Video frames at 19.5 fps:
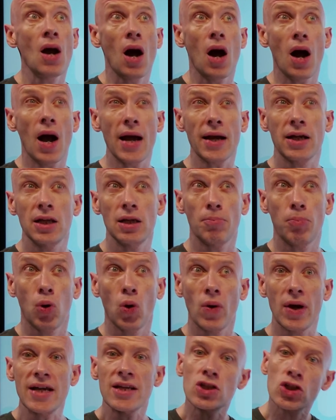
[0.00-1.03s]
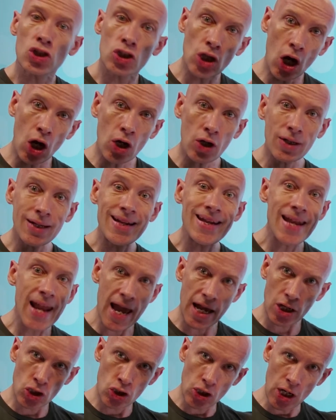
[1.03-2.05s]
I can deploy certain
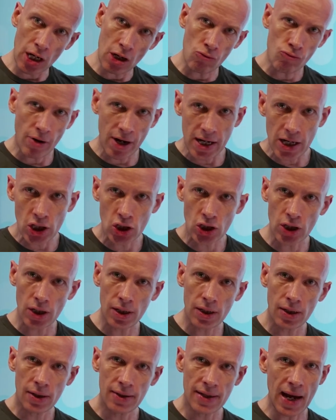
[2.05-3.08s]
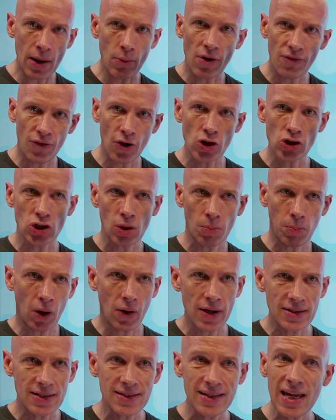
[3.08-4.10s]
next generation network virtual
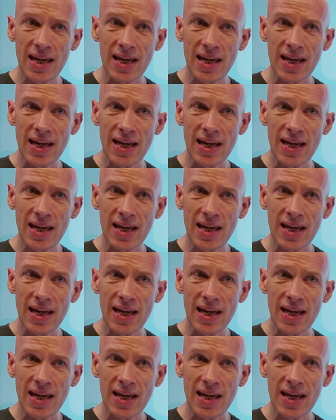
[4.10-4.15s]
appliances,